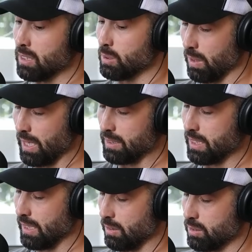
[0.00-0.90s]
this is what I
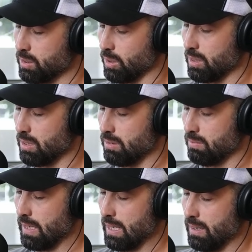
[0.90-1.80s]
said, I was talking
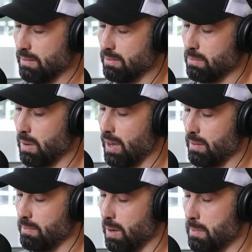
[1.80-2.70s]
to
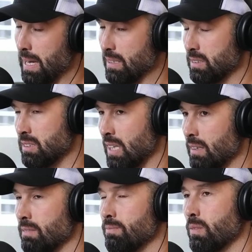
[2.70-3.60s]
my mate's
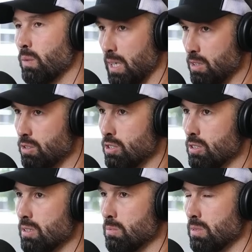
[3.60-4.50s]
son when I
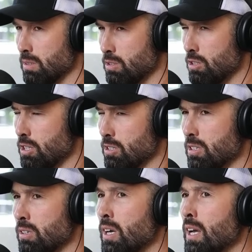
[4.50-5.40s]
introduced him to
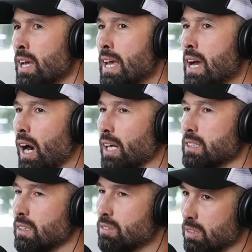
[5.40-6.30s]
jiu-jitsu. I
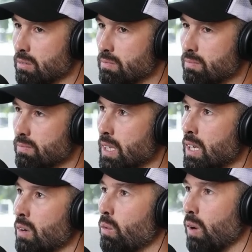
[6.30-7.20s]
said, dude,
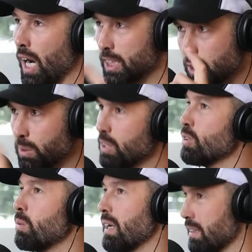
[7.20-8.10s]
I just want you to
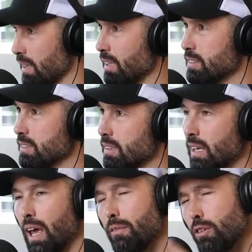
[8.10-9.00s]
do one class.
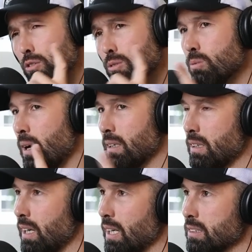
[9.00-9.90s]
If you do one
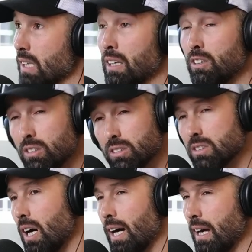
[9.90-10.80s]
class and you
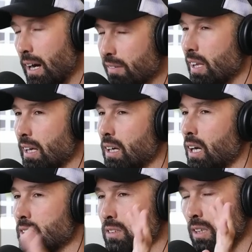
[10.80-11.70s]
decide after that
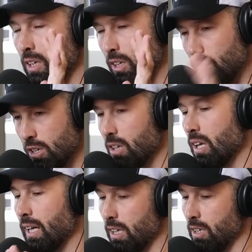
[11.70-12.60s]
class you don't
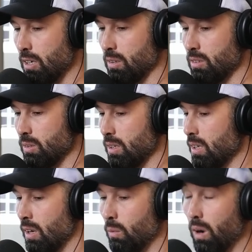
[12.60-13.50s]
like it, you don't want to do it,
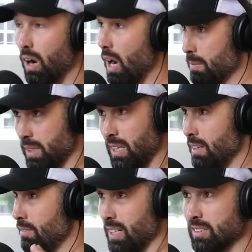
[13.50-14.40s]
well, I'm not going to
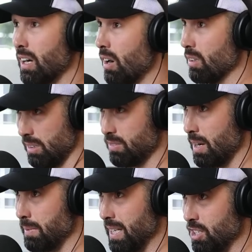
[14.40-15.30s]
invest a whole lot of
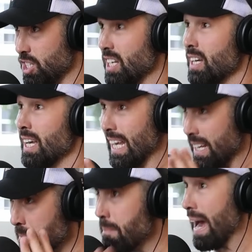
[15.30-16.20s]
time and energy
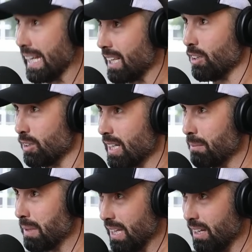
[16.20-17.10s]
in making you
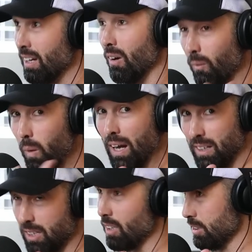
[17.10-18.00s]
come here. One,
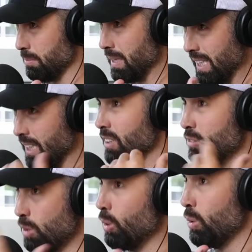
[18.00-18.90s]
it costs money.
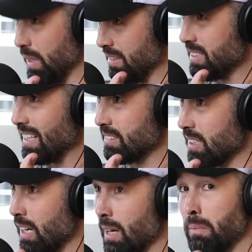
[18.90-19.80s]
Two, it takes
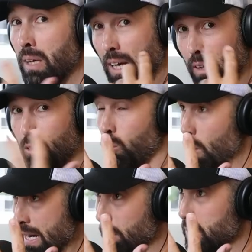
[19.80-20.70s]
time. And
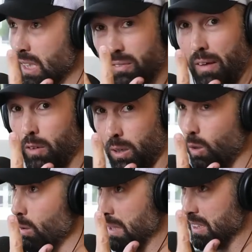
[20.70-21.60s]
three, I'm sick of everyone
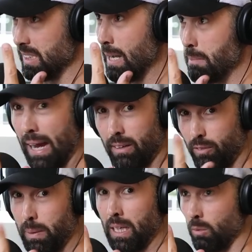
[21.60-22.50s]
calling me a sandbagger
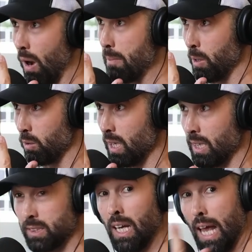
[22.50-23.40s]
for being in the white belt
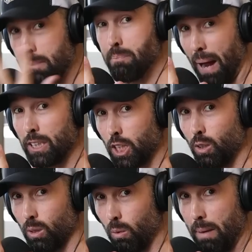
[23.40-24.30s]
class and bashing
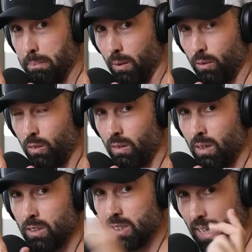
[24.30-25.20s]
all the white belts.
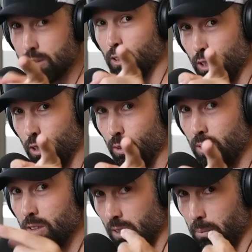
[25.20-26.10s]
So that's on you,
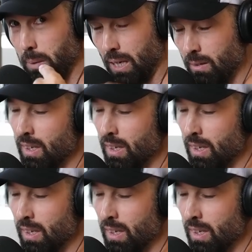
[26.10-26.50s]
not on me.